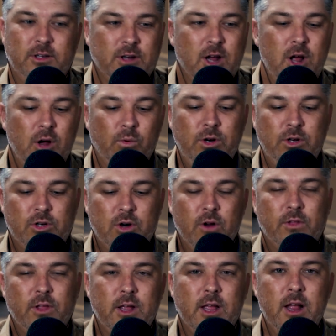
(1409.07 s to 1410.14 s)
Just when you
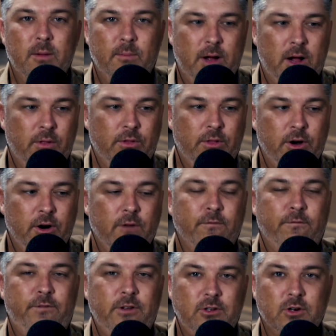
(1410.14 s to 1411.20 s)
start thinking about their
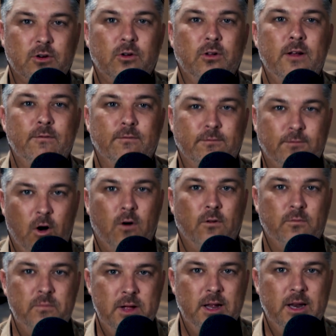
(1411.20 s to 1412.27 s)
physical
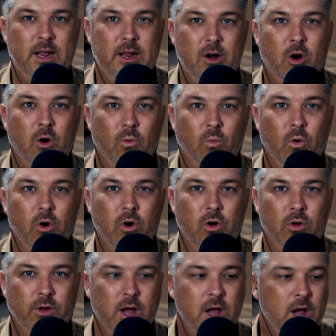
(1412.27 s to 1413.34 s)
involvement in our
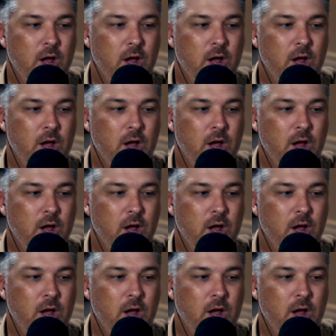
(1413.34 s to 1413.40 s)
world,